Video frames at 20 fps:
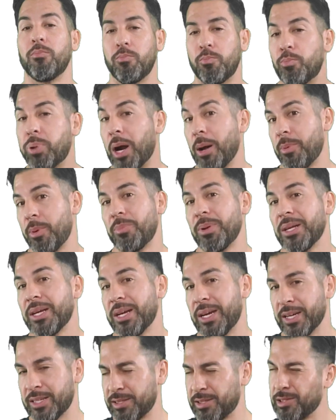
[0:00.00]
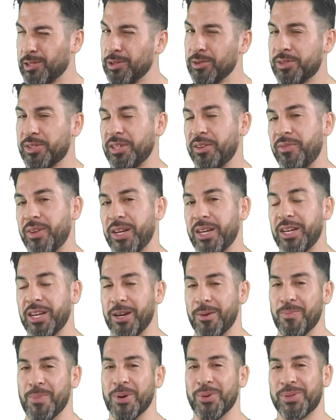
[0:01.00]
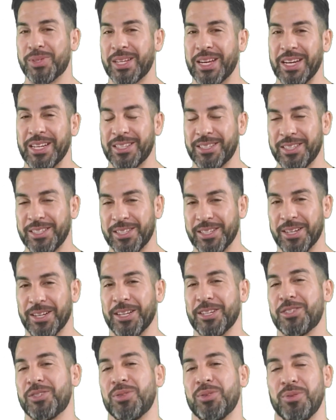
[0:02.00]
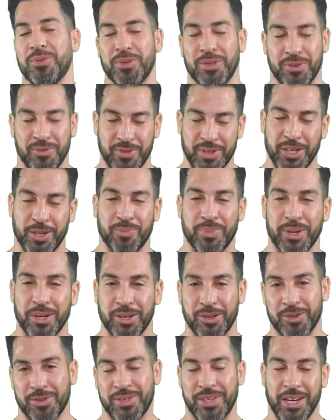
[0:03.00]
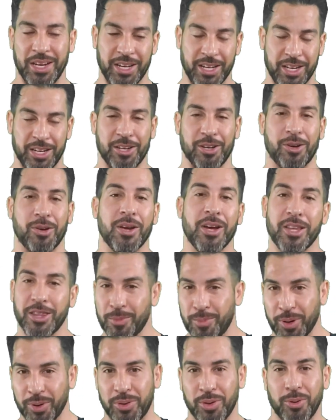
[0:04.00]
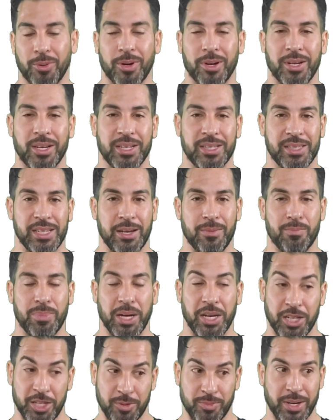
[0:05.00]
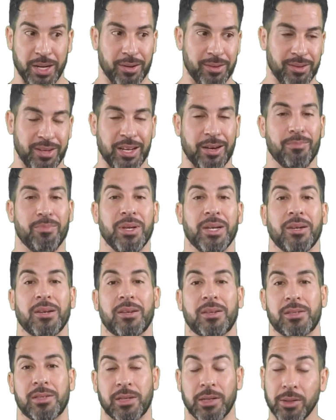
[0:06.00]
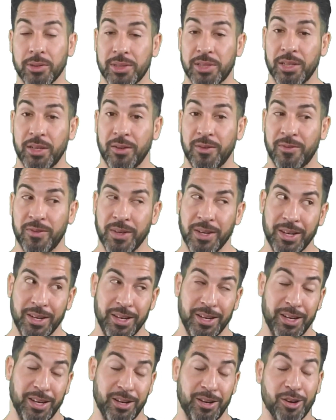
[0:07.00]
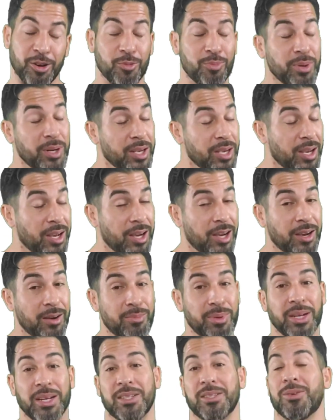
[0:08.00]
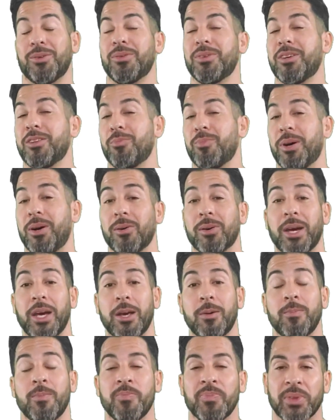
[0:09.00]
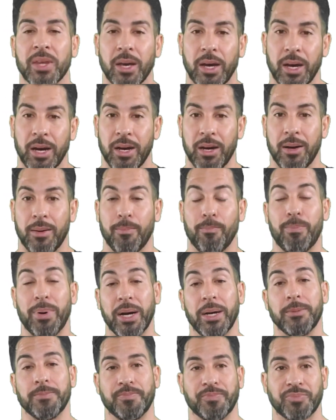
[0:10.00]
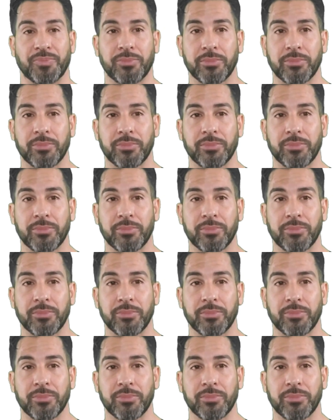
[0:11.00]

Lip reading: probably exclusivity in most cases, unless you develop an understanding and the both of you are on that same page about not being exclusive and opening up. But that's a whole nother ball game. But